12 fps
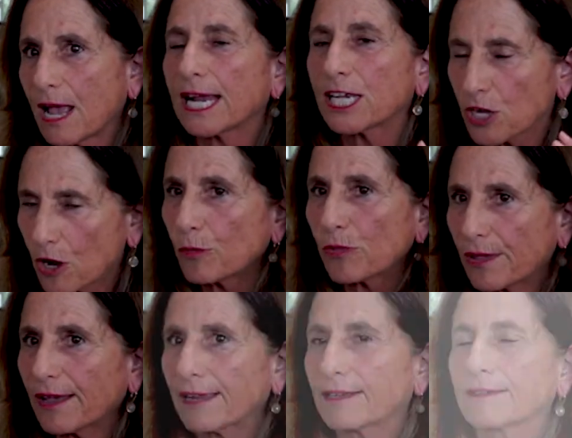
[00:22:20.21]
I know
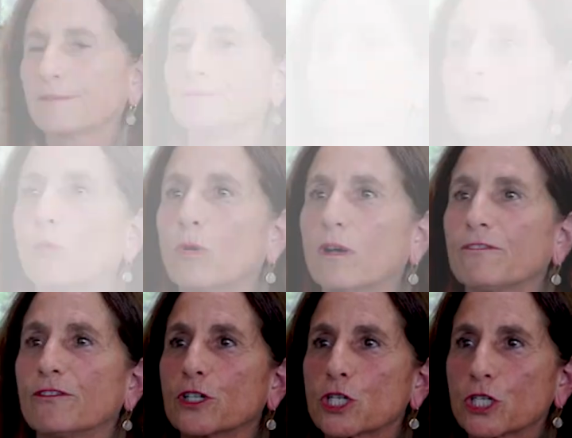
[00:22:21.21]
that. Well,
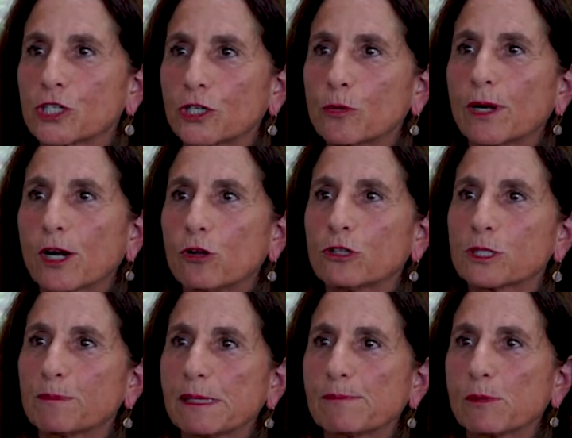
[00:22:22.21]
for sure what holds
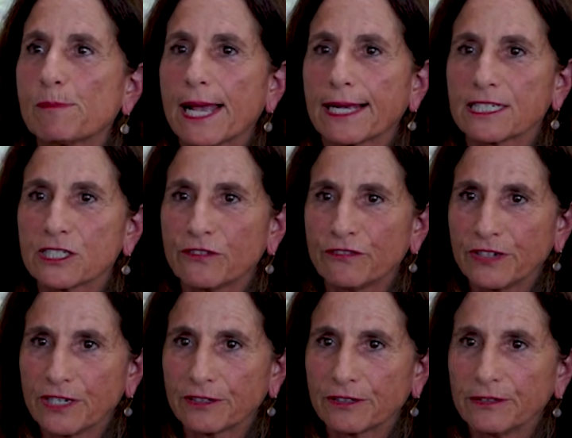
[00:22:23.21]
people back is
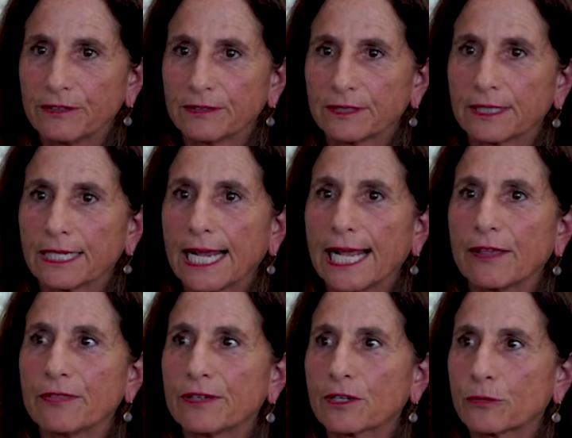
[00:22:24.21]
fear
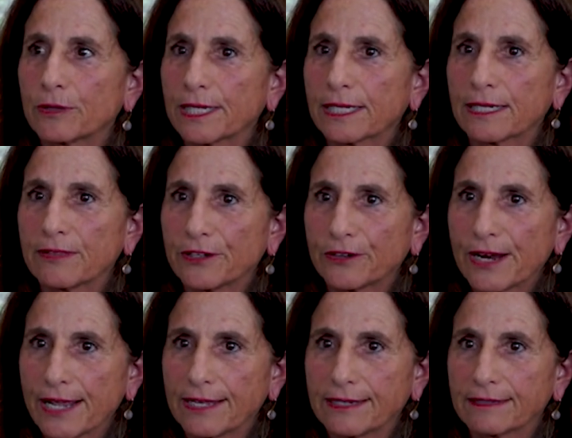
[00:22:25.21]
and the critic in their
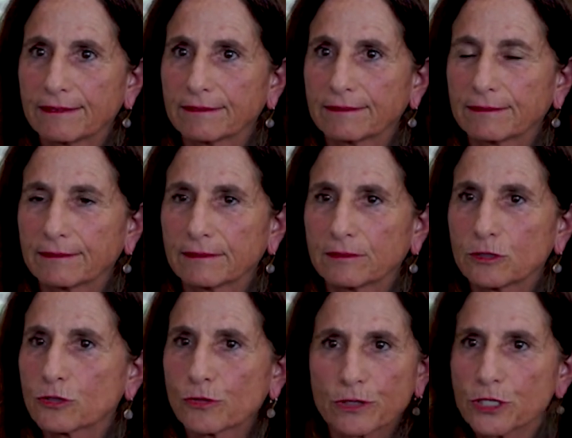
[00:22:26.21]
head.
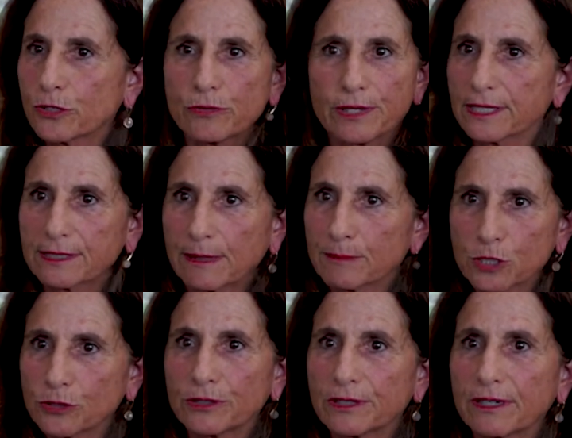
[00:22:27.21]
Those are the two things I'm
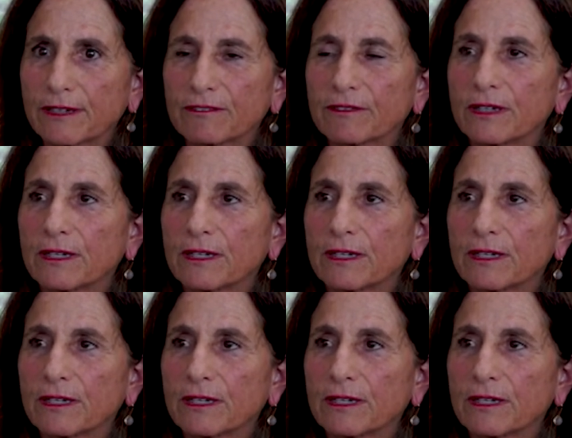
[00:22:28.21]
certain of.